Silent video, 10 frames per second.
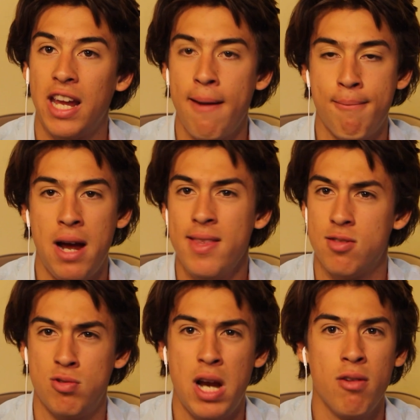Keep in mind
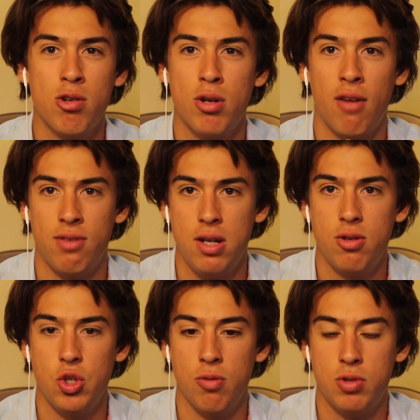this was downloaded off
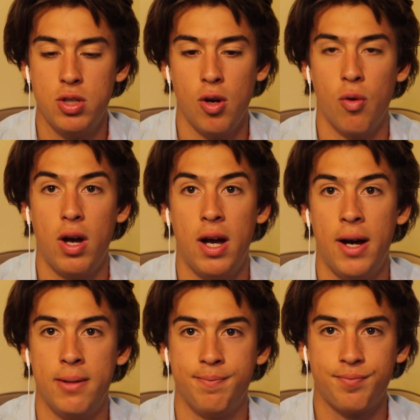YouTube too,
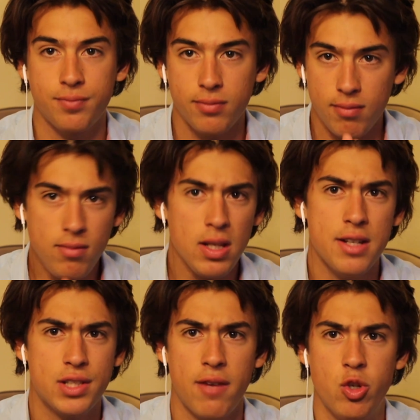
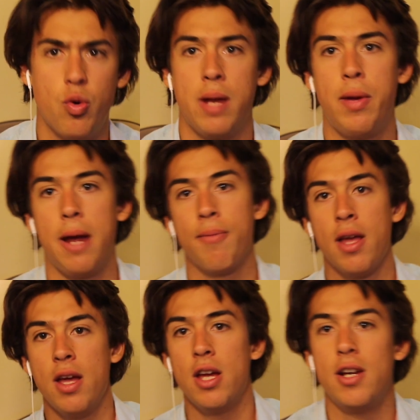in 720p.
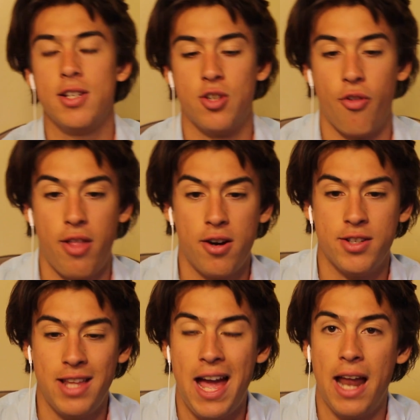So
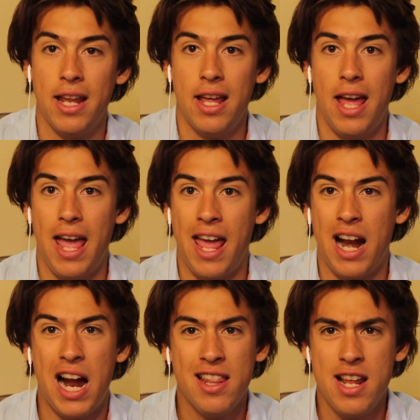there's that,
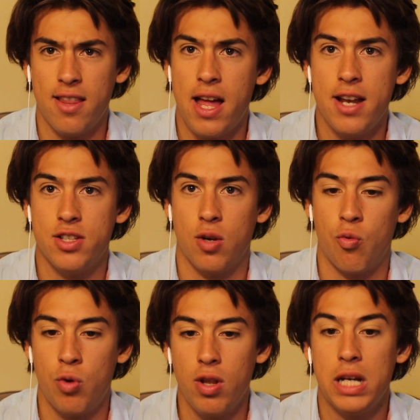and I think that is a
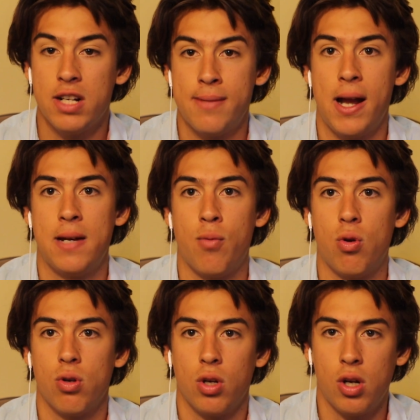really
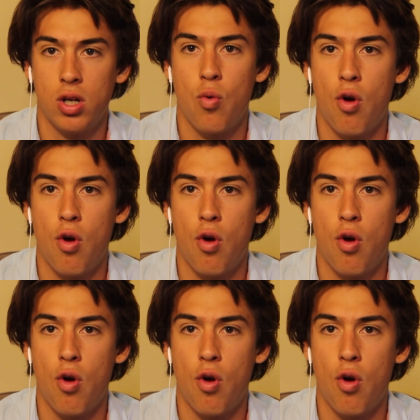respectable, good